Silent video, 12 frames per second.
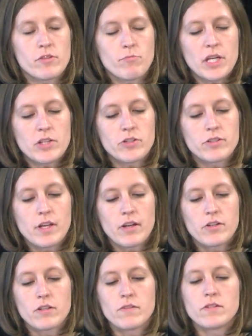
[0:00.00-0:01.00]
are the major
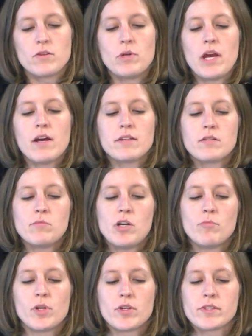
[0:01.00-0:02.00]
sections. So we asked
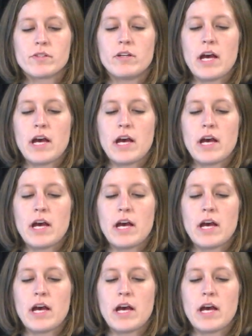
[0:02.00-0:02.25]
about personal